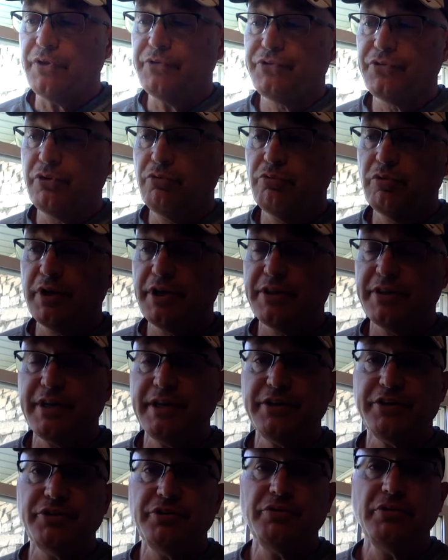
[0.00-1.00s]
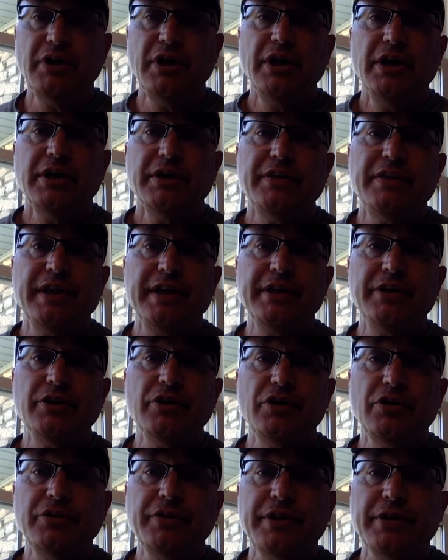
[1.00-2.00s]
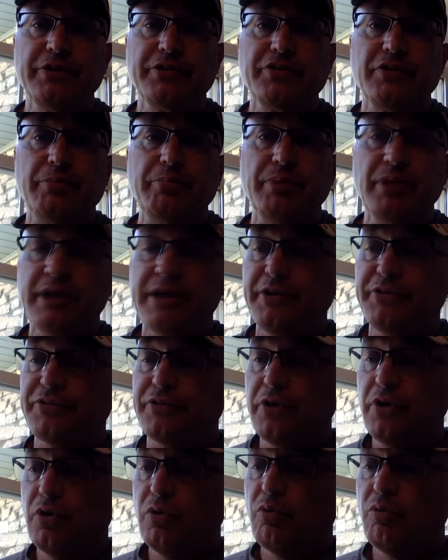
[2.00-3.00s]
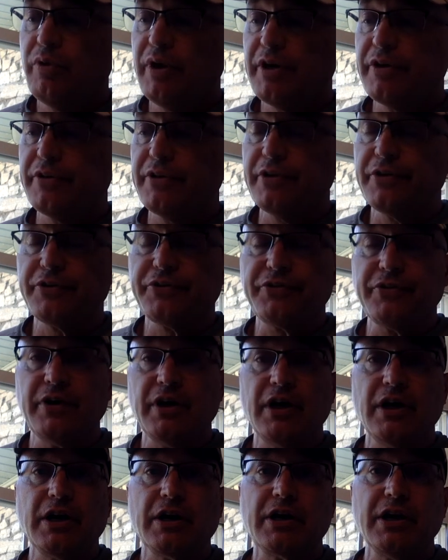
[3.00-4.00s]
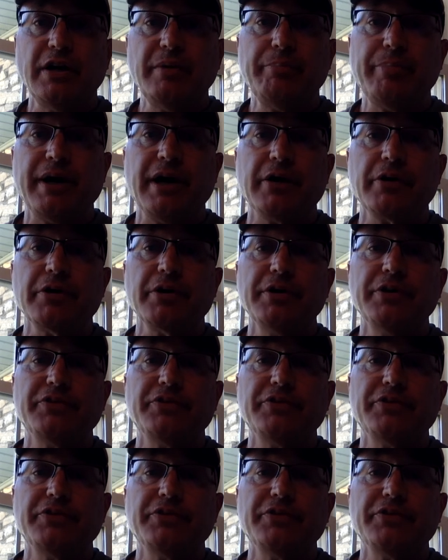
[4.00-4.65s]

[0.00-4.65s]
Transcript: So what do? They know there's a place where there's gunpowder.